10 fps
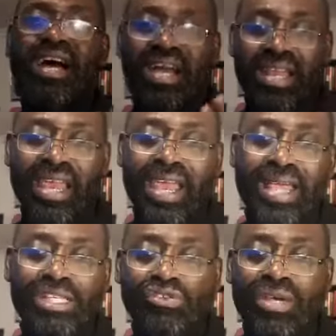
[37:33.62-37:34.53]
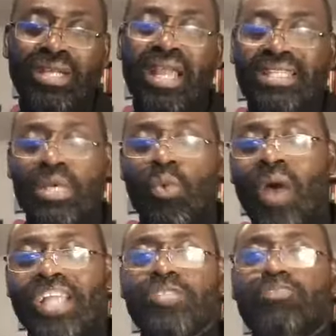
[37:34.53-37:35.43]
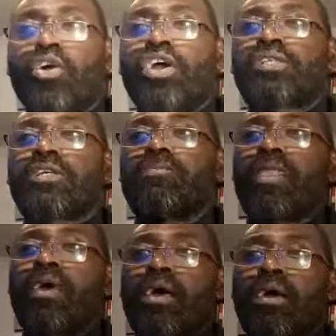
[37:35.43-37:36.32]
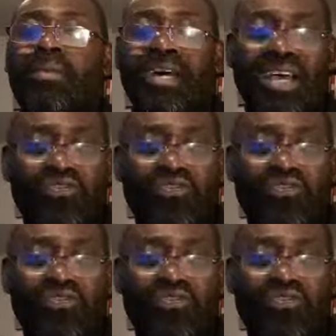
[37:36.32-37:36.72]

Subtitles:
and he is rendered as a wise person. But a